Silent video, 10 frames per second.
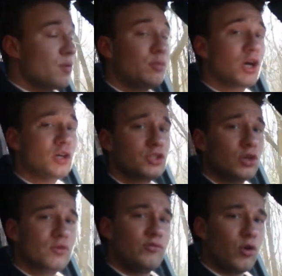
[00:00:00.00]
But
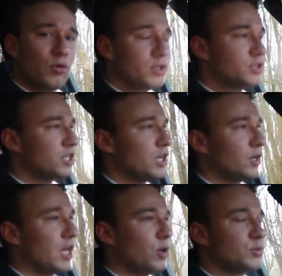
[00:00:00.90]
also the four-wheel
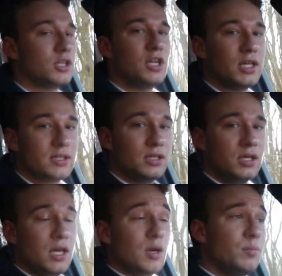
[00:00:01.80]
steering helps a lot.
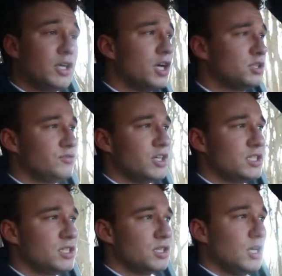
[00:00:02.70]
Because of
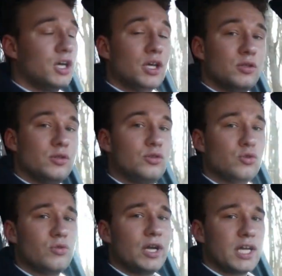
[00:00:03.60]
this, the
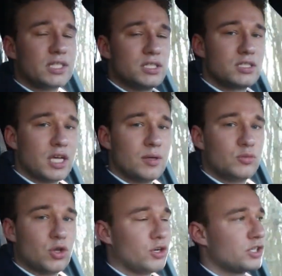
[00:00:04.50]
Touareg has the
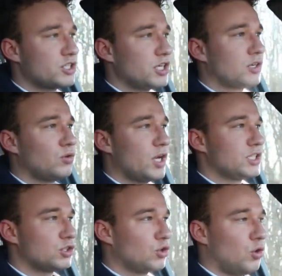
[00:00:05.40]
same turning circle
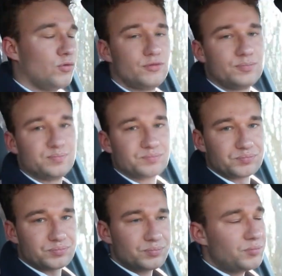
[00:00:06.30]
as a Golf.
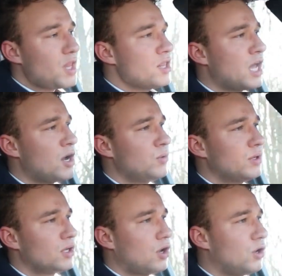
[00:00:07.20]
Now,
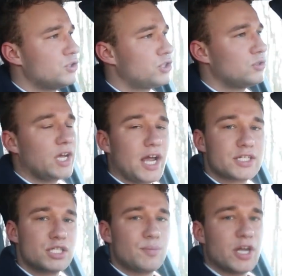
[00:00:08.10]
also the
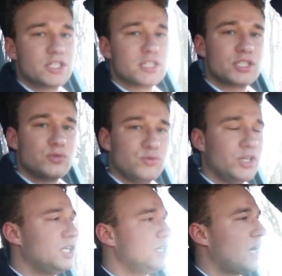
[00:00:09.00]
air suspension is
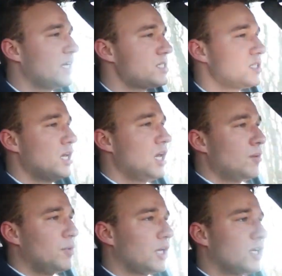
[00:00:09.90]
really nice
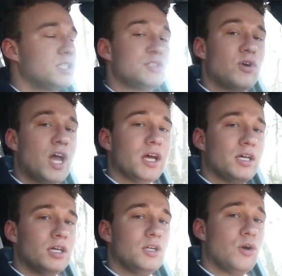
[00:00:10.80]
because it
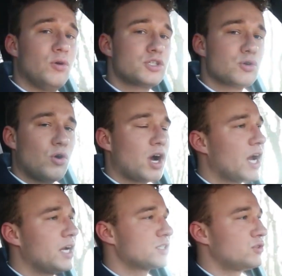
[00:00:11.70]
lowers or
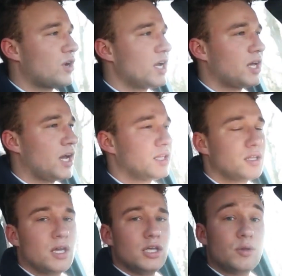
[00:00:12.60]
higher the ride height
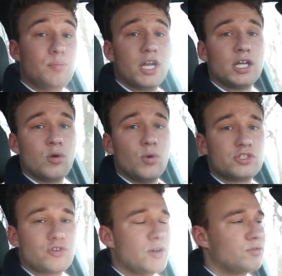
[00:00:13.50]
depending on
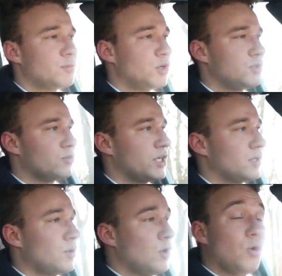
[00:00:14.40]
what driving mode you're
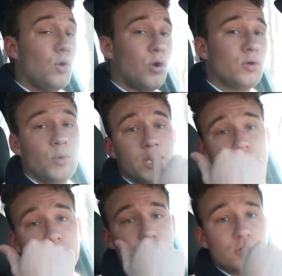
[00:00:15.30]
in, or when
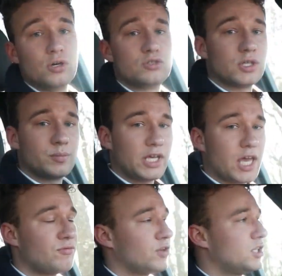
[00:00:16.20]
you want to load something
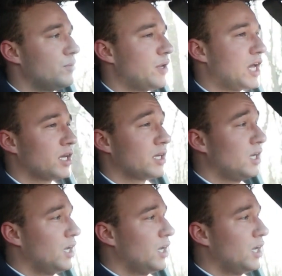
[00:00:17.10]
heavy in the back.